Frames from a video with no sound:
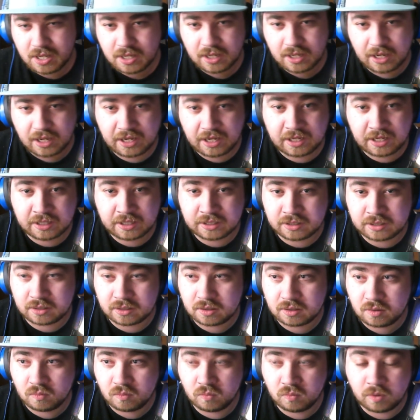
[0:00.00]
And
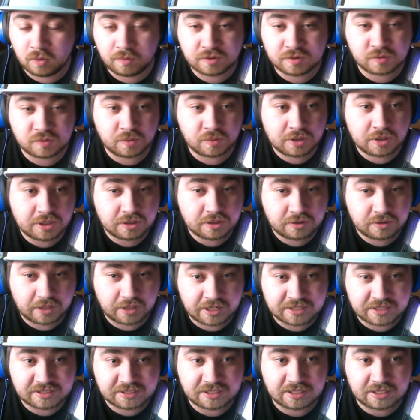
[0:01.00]
what was really
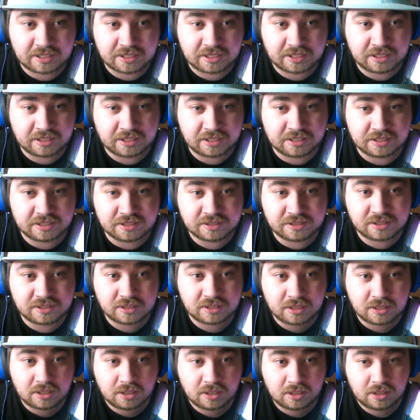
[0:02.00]
crazy is
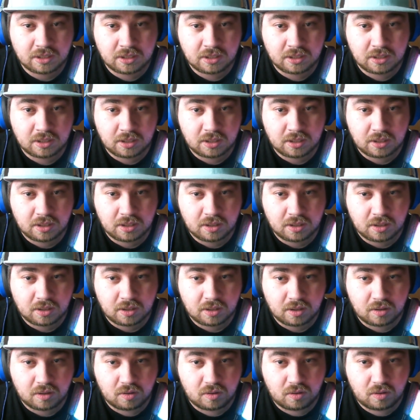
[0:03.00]

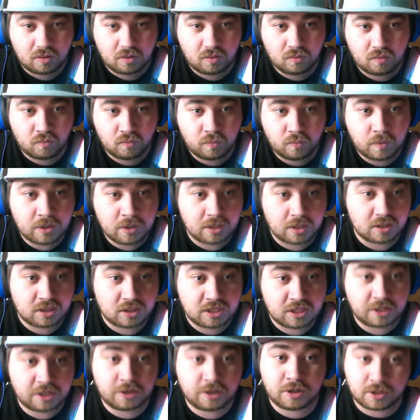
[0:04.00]

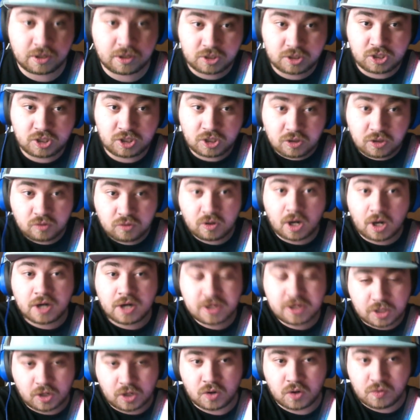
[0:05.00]
there are QR
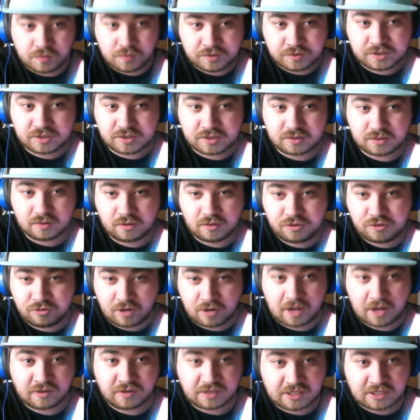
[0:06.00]
codes
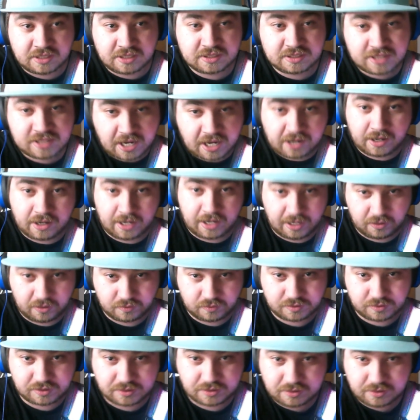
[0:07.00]
throughout the entire
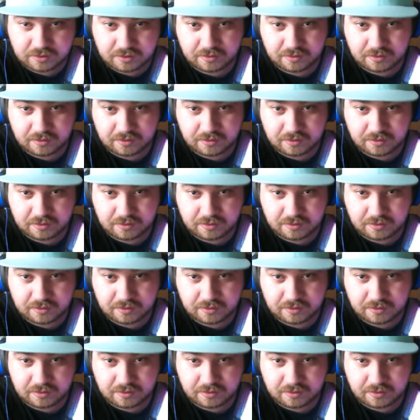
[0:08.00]
house